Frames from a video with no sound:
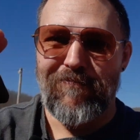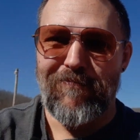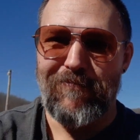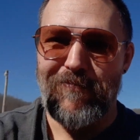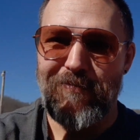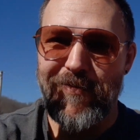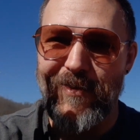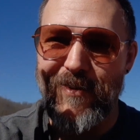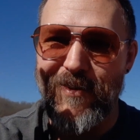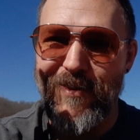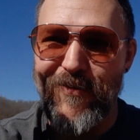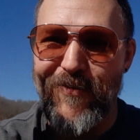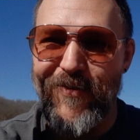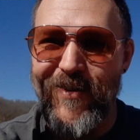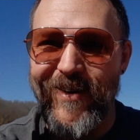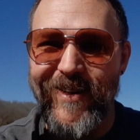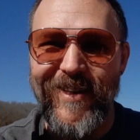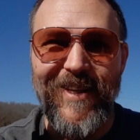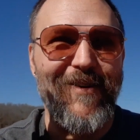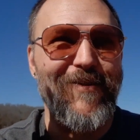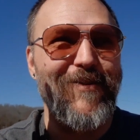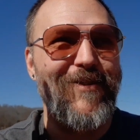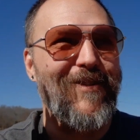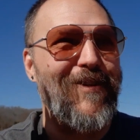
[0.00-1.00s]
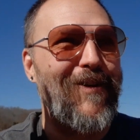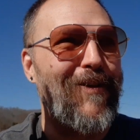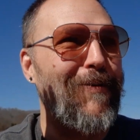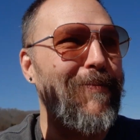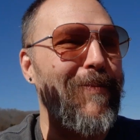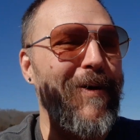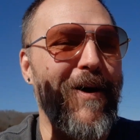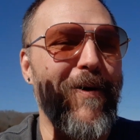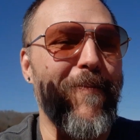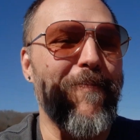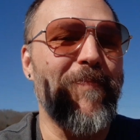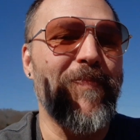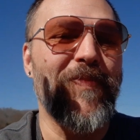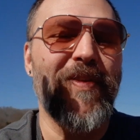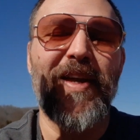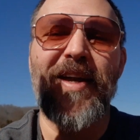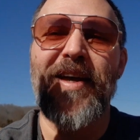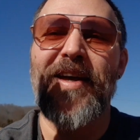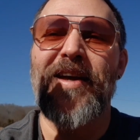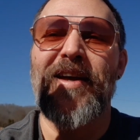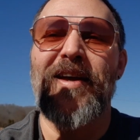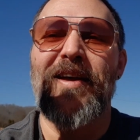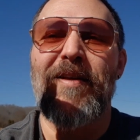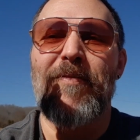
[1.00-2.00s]
What the fuck that was all about.
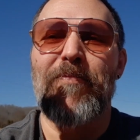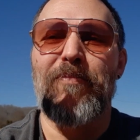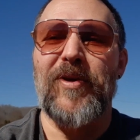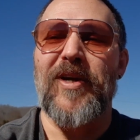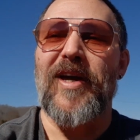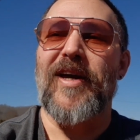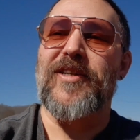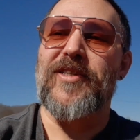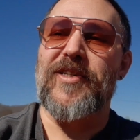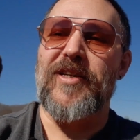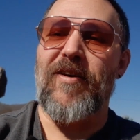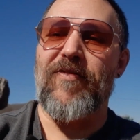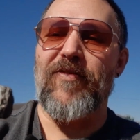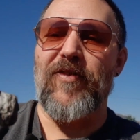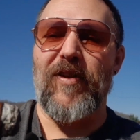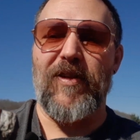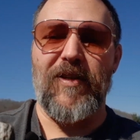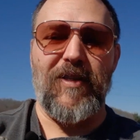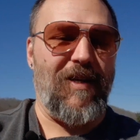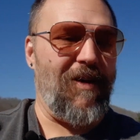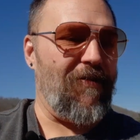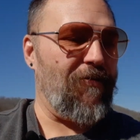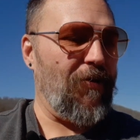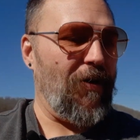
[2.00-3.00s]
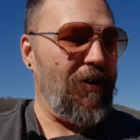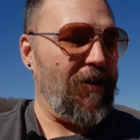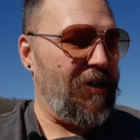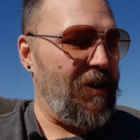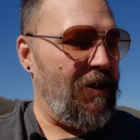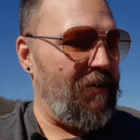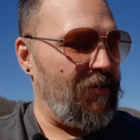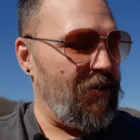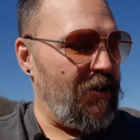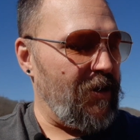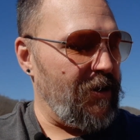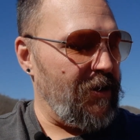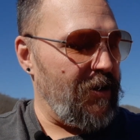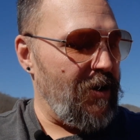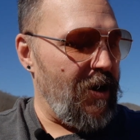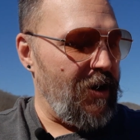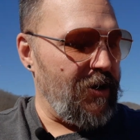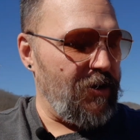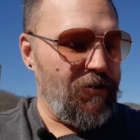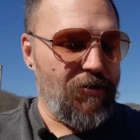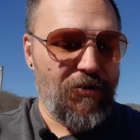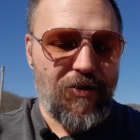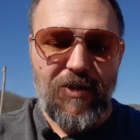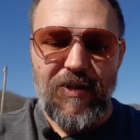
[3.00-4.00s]
But yeah, it's definitely different. Definitely
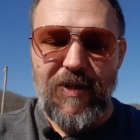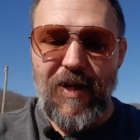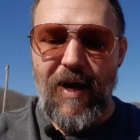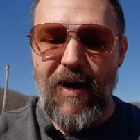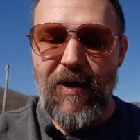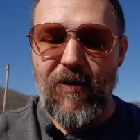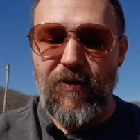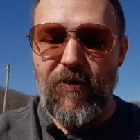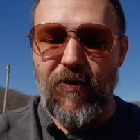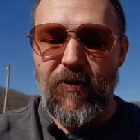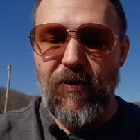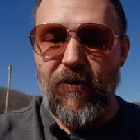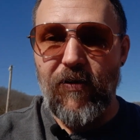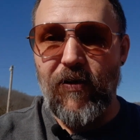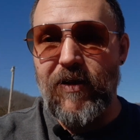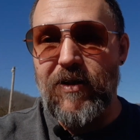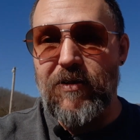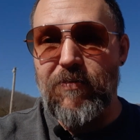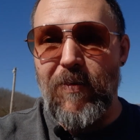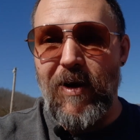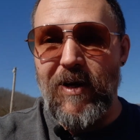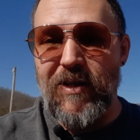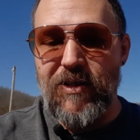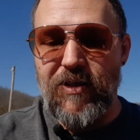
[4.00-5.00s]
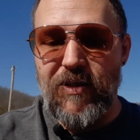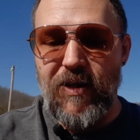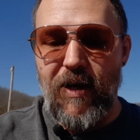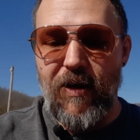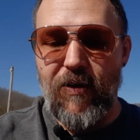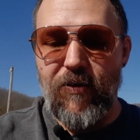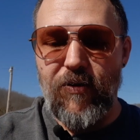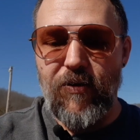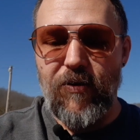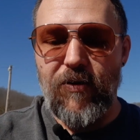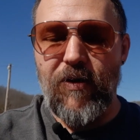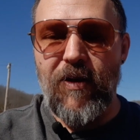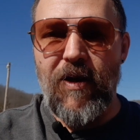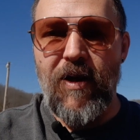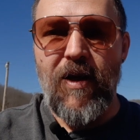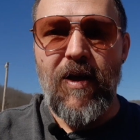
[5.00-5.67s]
not your standard, at least my standard,